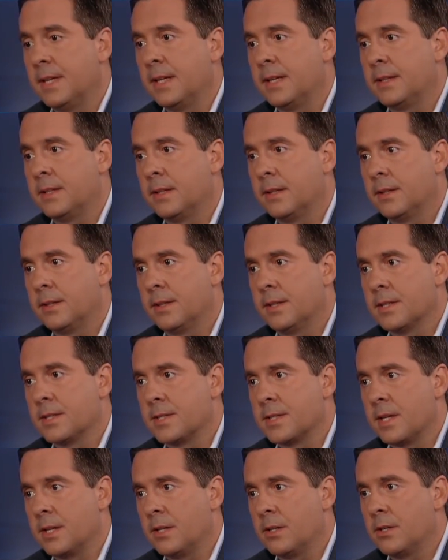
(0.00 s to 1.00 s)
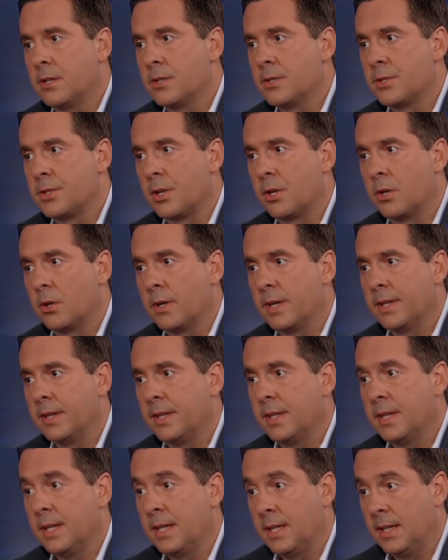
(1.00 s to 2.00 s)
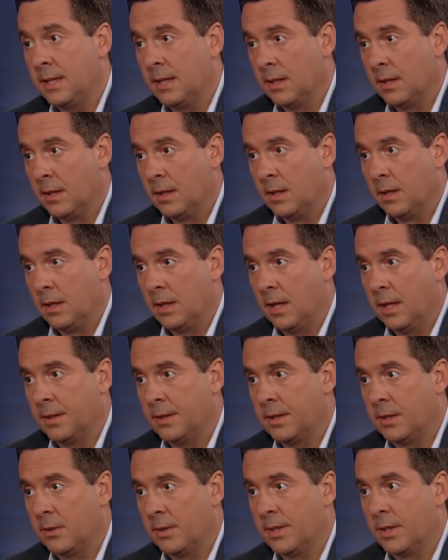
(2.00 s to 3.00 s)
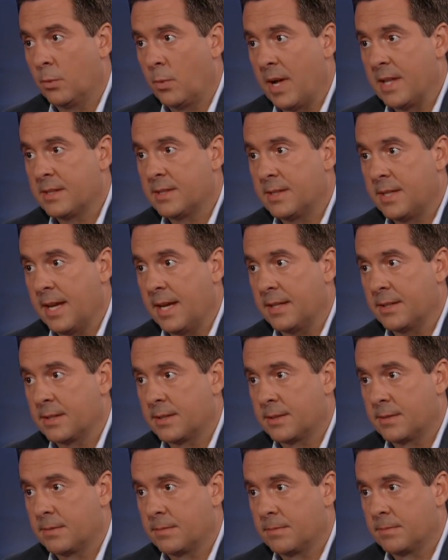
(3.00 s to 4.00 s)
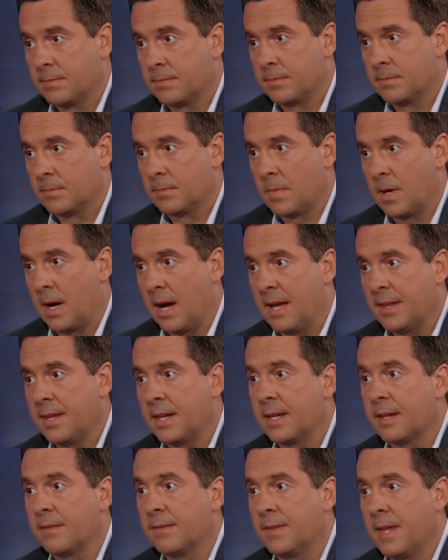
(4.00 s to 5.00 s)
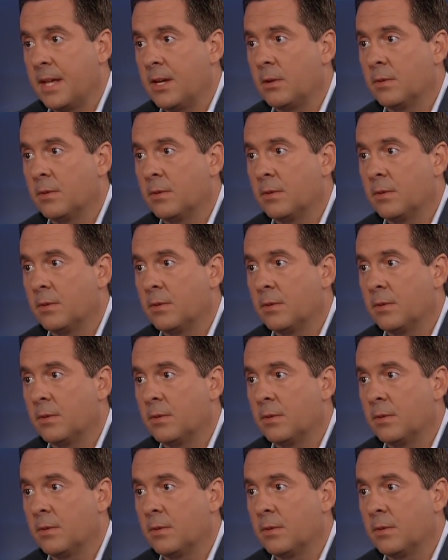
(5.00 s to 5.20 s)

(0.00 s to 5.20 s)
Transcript: that the senators that are in the red states, I think if they